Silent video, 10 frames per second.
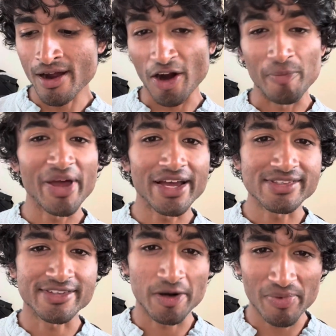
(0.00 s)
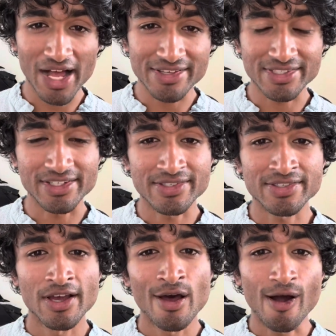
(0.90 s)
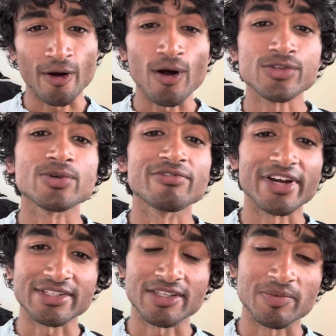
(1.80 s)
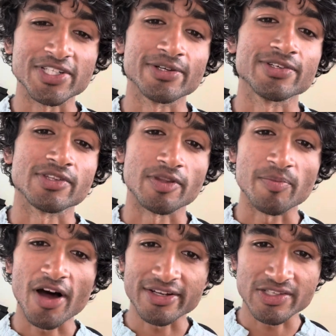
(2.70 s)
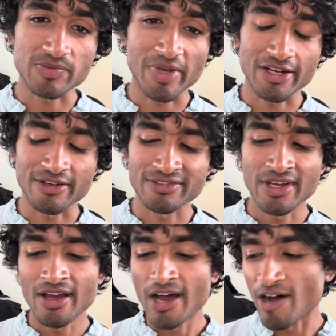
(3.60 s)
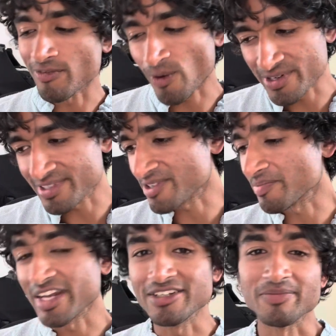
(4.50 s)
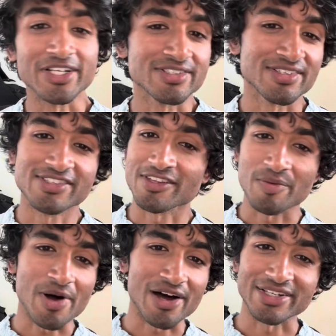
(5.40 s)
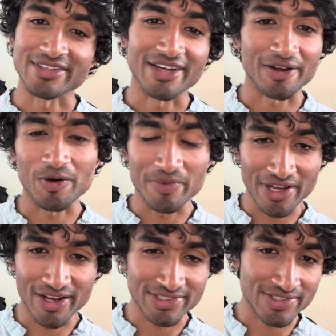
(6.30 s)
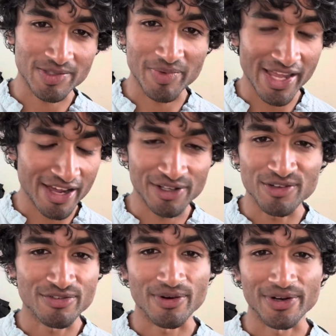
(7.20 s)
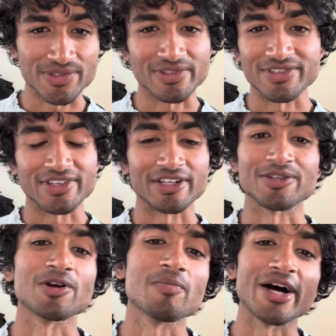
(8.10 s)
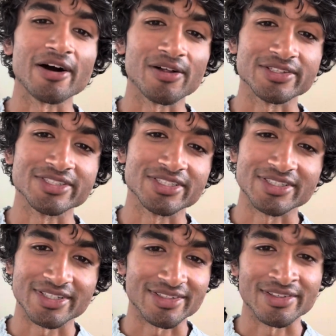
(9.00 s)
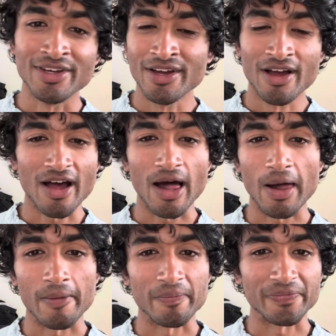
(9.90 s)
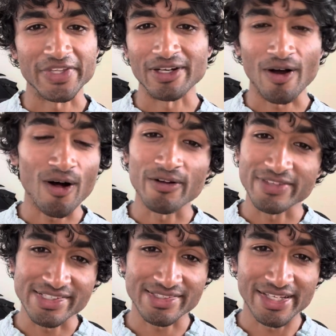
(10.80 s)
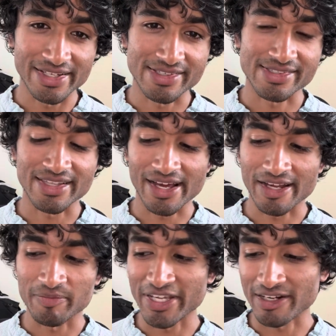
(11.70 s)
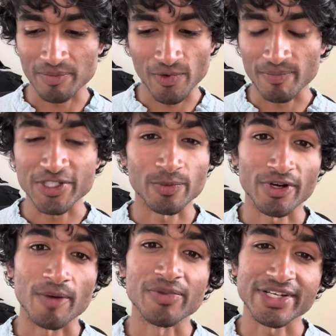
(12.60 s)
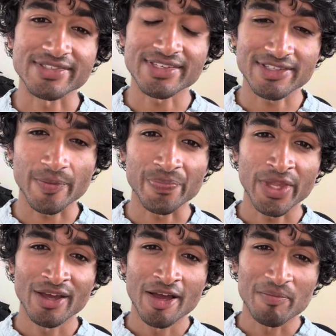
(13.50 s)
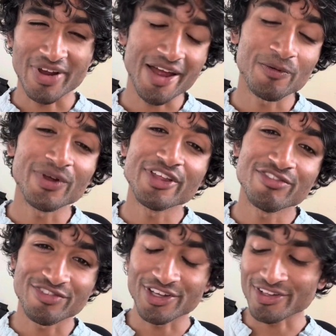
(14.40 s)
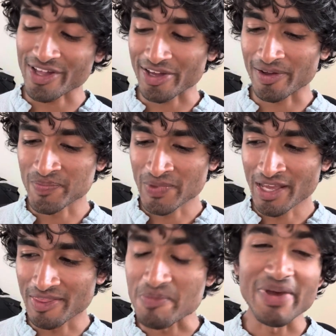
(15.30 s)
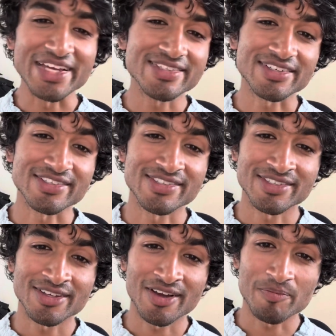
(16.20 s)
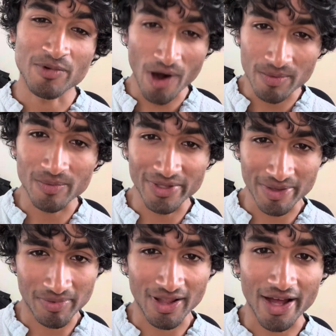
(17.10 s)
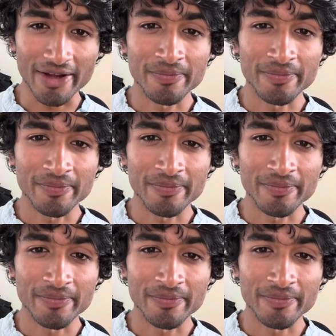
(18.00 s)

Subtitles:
our pens and our plastics are also affecting the materials that the body is made of. Of course, there's many dimensions to the body that go beyond just the mechanical force. There's like neurobiology and you know, all of these things that make it a much more complex system. But I really feel like the basics probably apply.